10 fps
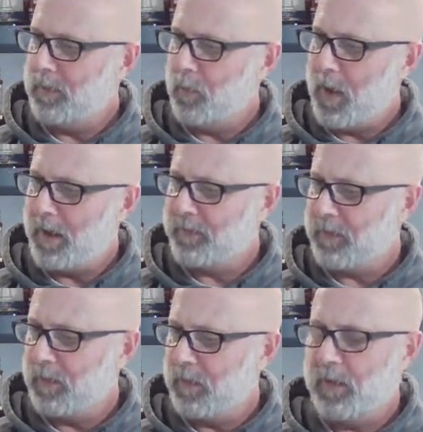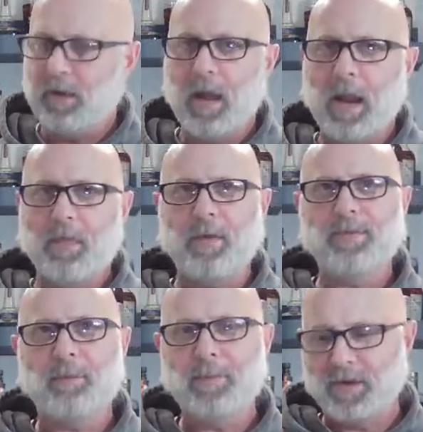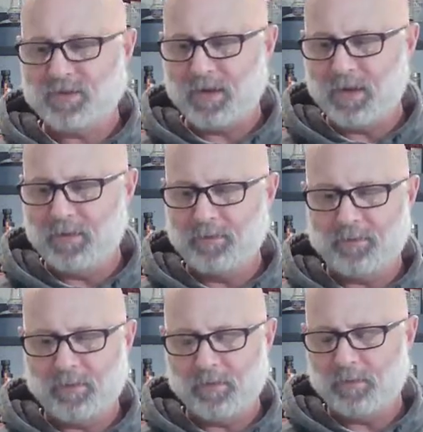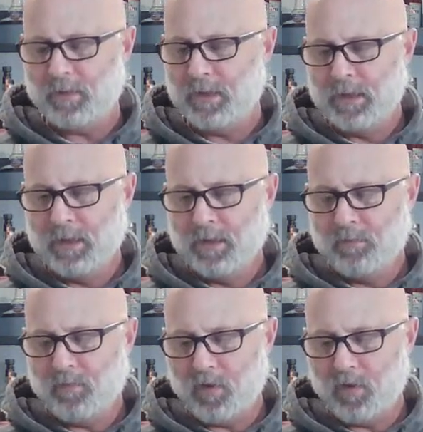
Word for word: You know, they do the wax seal, and, and I think they make gins and